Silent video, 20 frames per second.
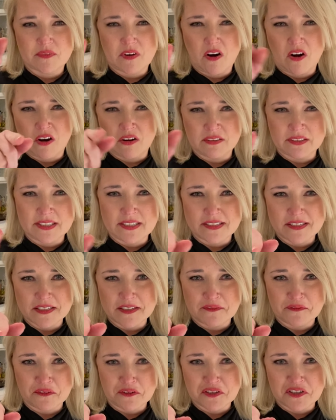
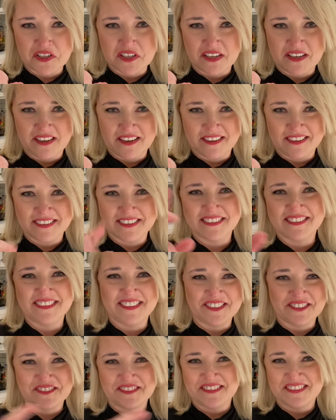Arlington, Virginia,
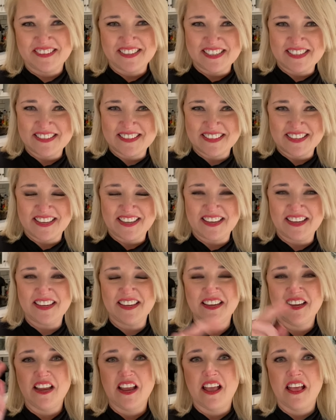near DC,
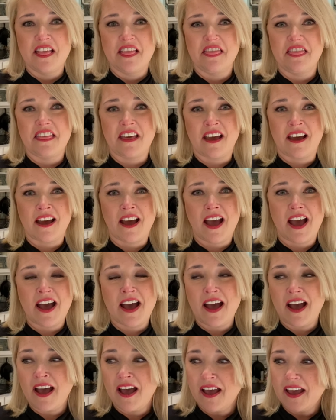that
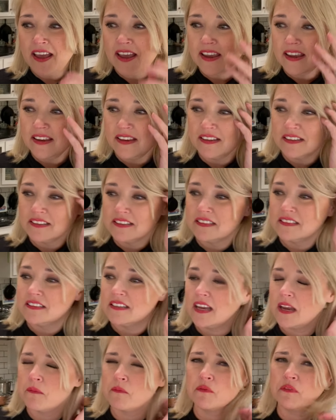I
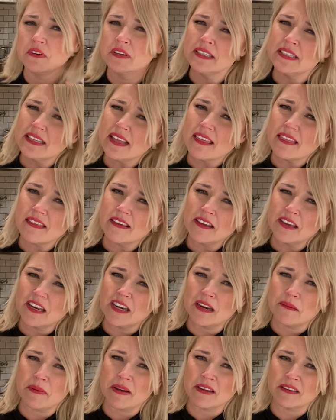am really
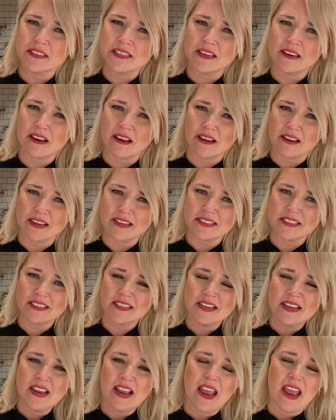thinking about tonight.
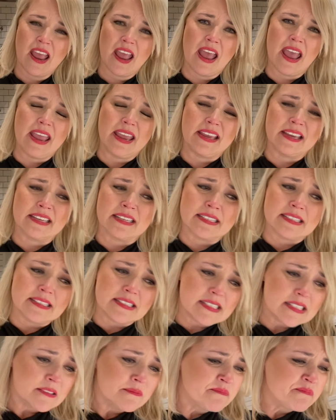
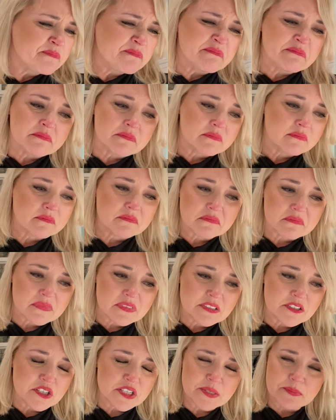And
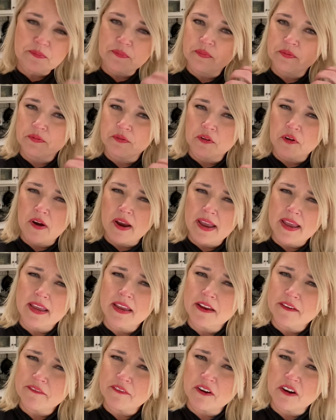just
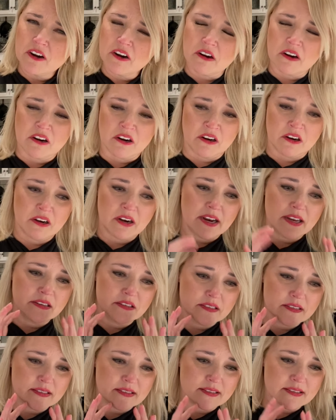praying for her and
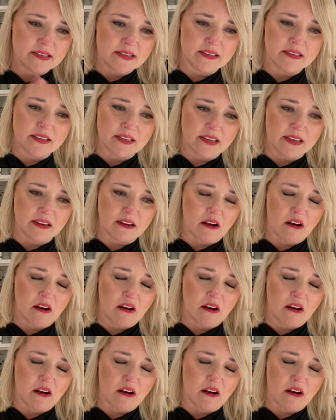just sending